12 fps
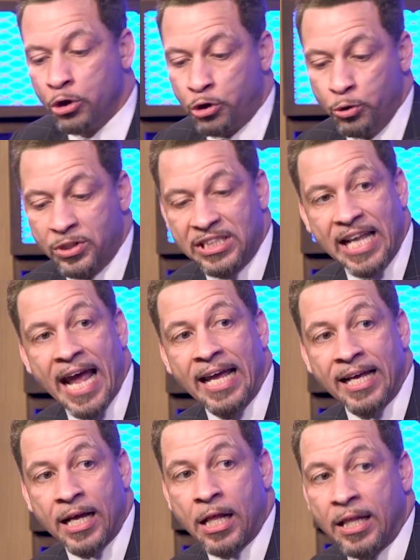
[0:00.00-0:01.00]
to stay
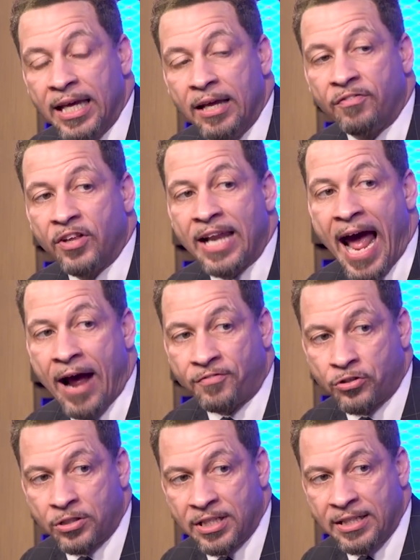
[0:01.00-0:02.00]
in Cleveland
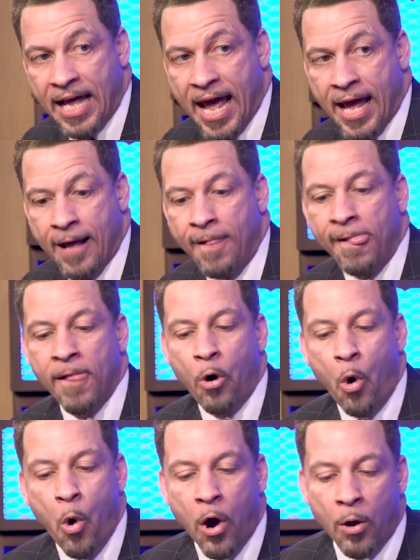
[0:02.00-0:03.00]
after today
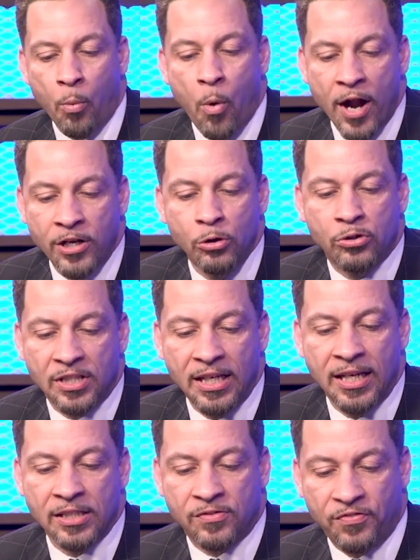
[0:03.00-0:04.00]
or where do you see
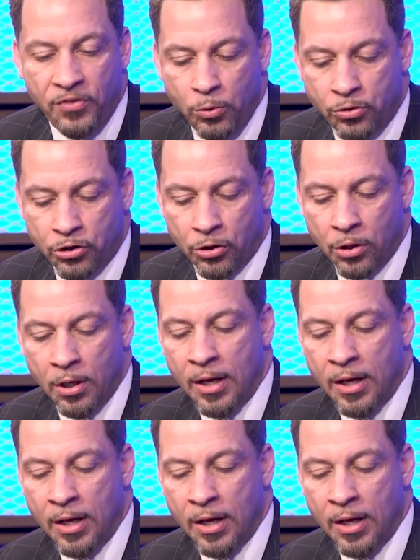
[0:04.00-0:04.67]
his future